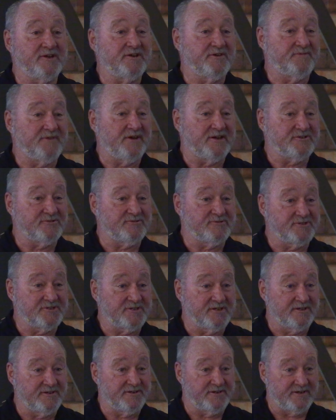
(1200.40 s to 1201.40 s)
to manufacture a
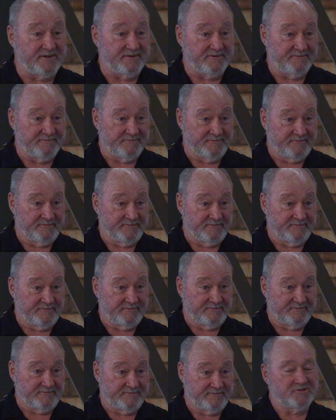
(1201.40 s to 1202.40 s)
cylinder?
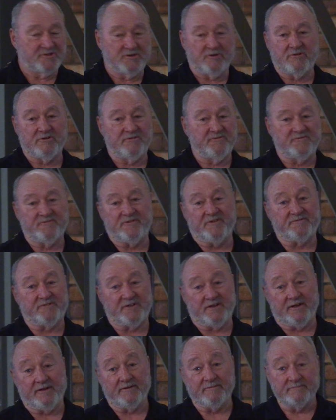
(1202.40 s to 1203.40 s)

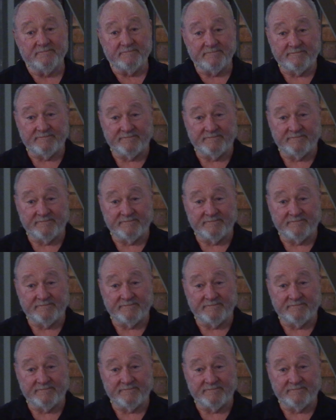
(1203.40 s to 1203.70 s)
250.